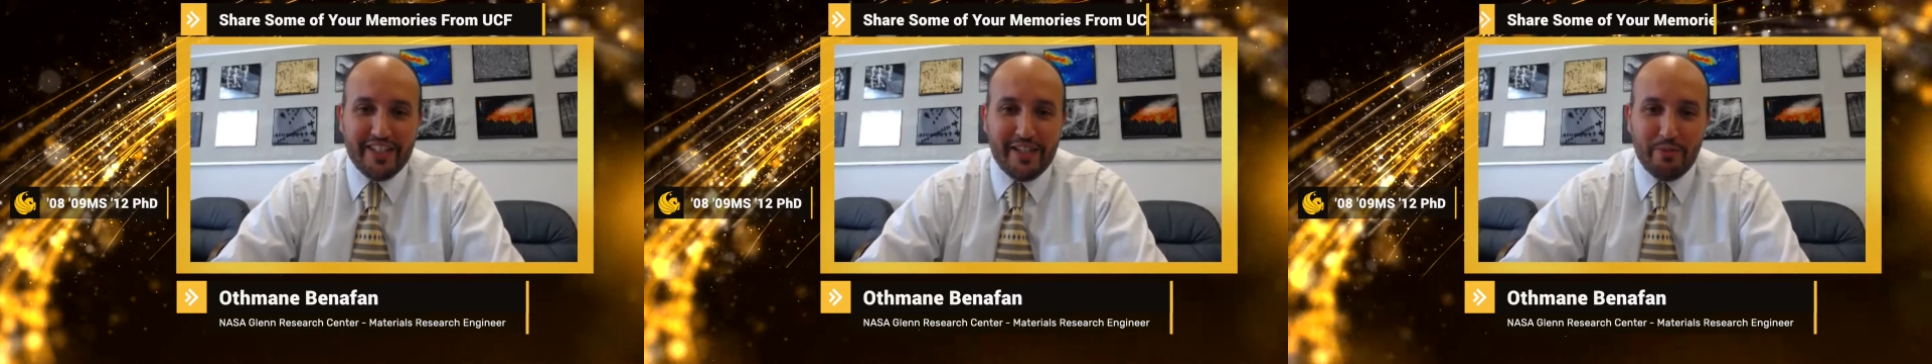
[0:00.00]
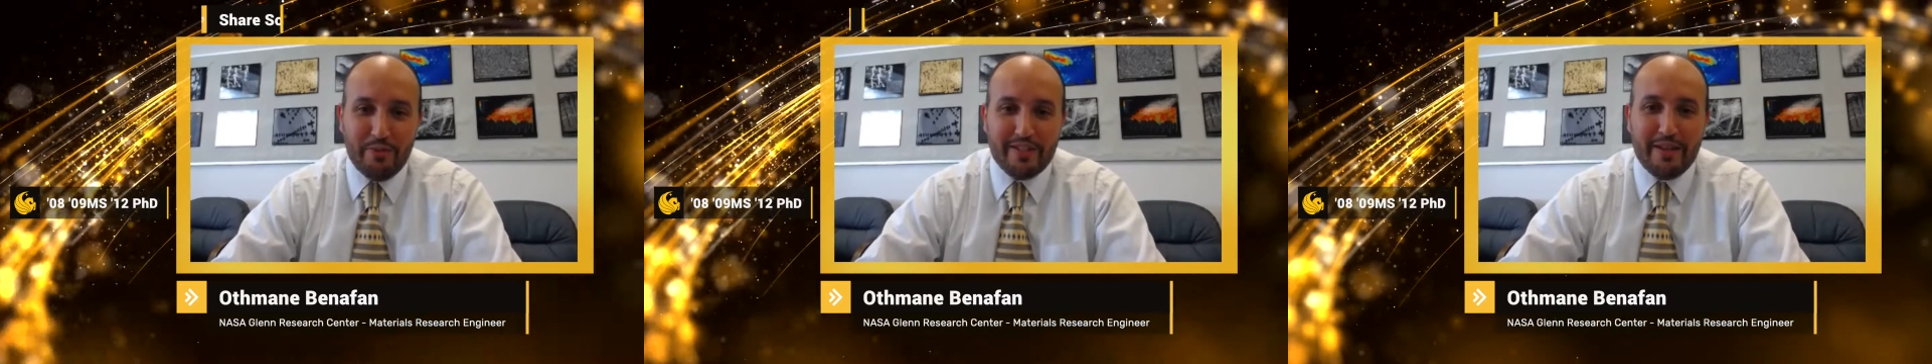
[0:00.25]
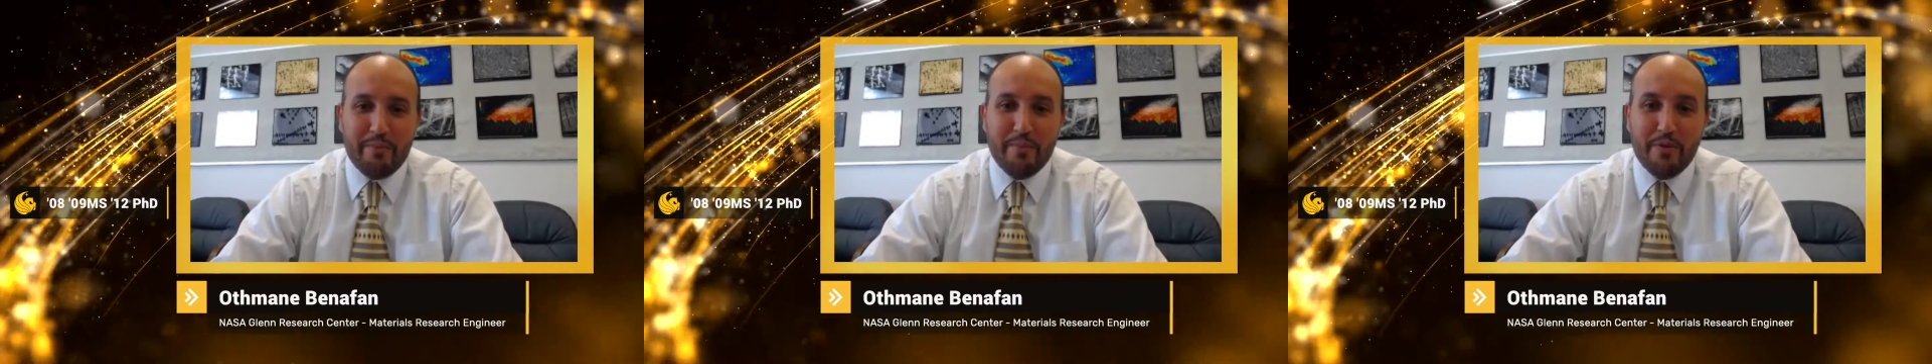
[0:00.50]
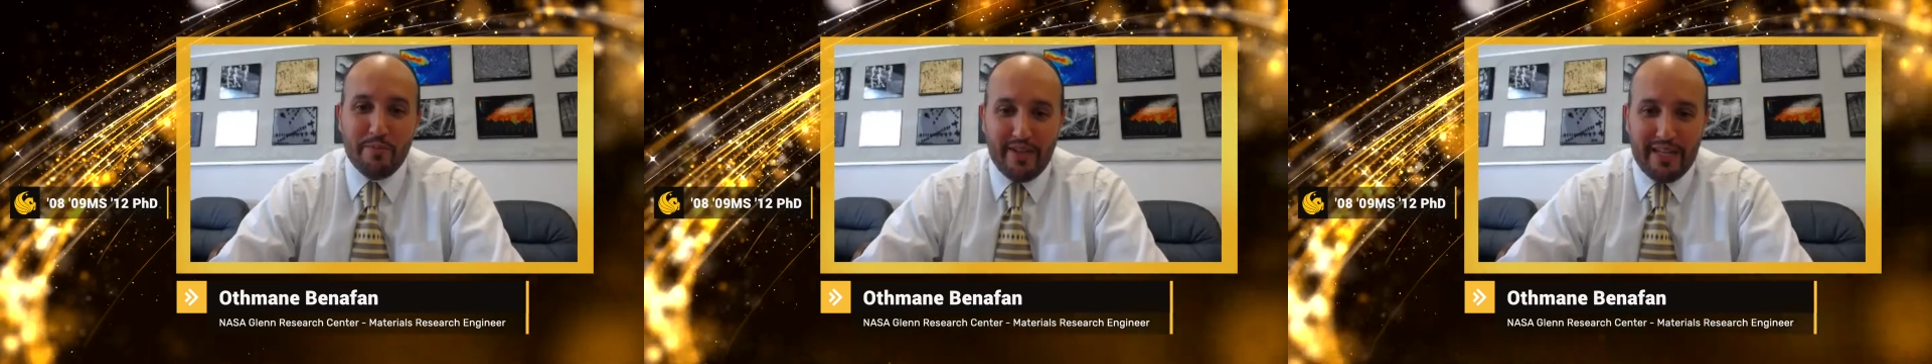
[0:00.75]
and it was a
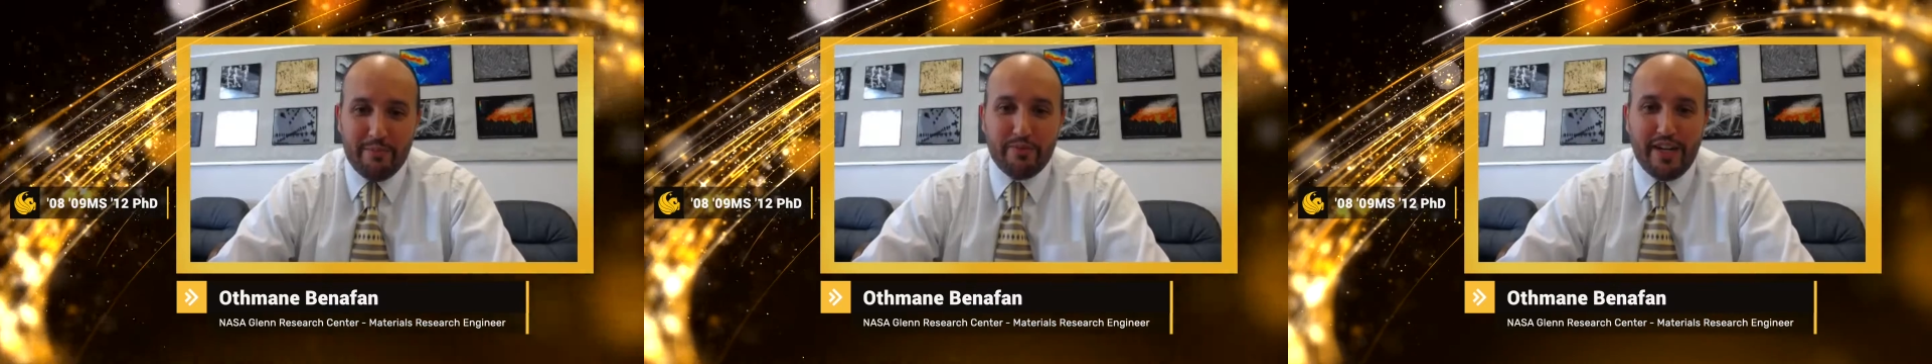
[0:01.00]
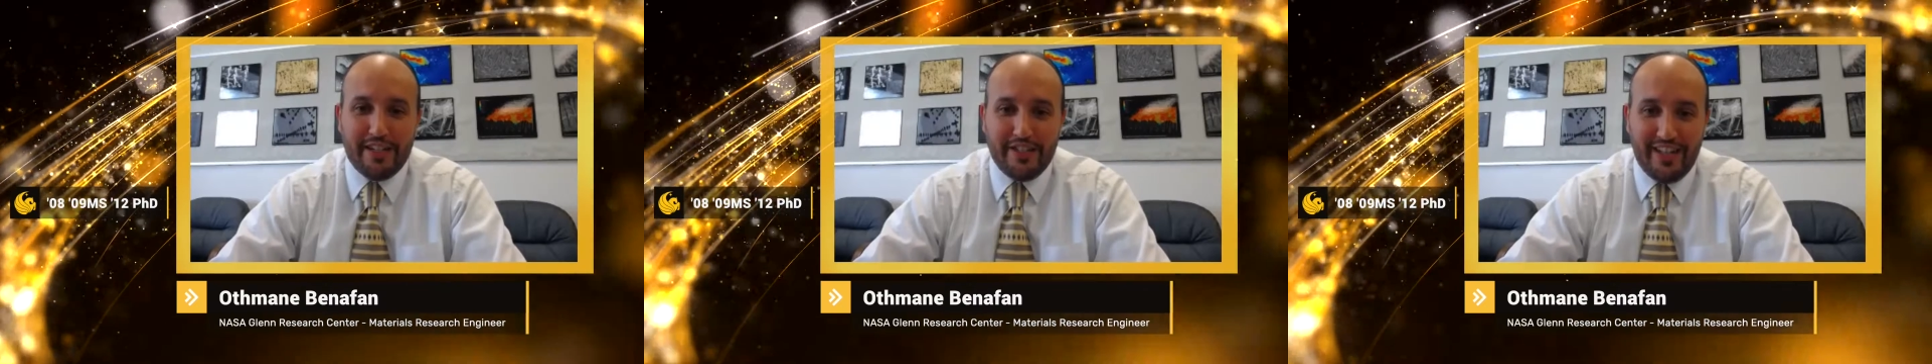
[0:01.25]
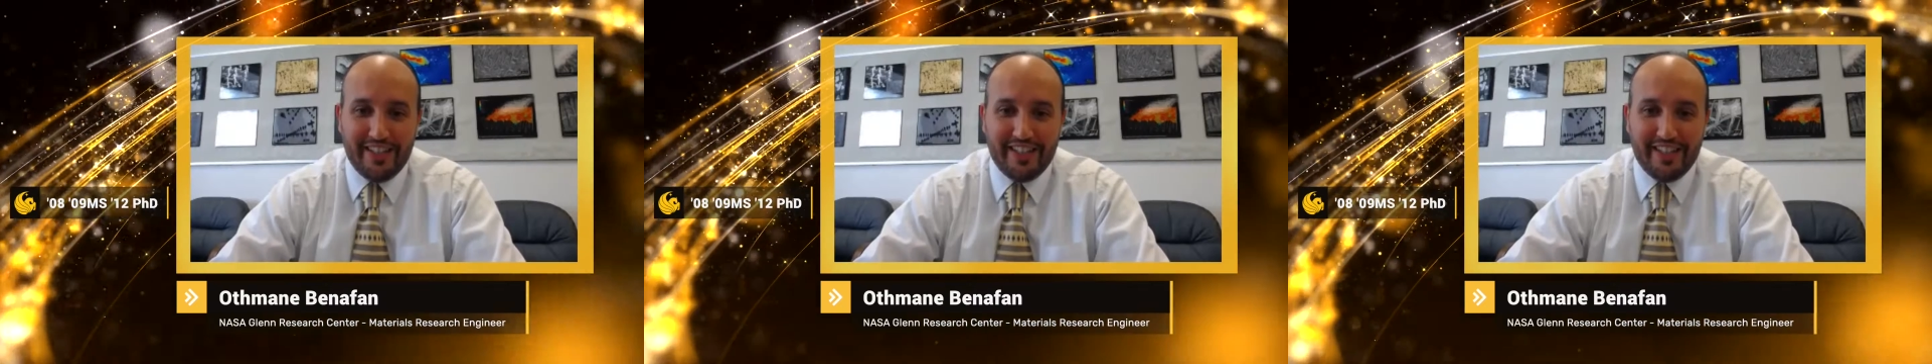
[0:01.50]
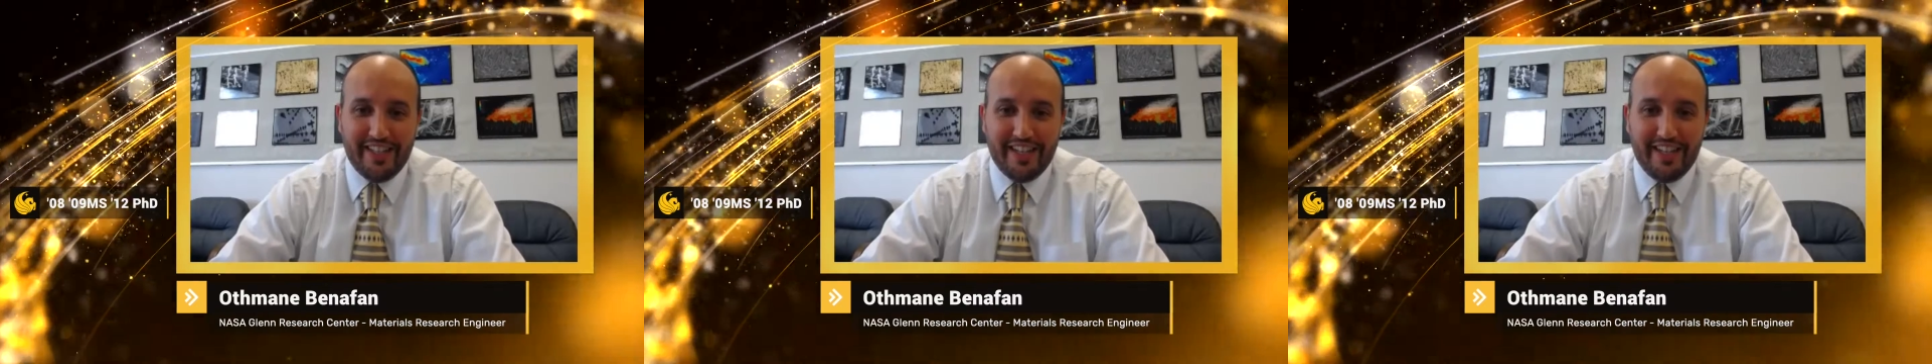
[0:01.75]
moon buggy project.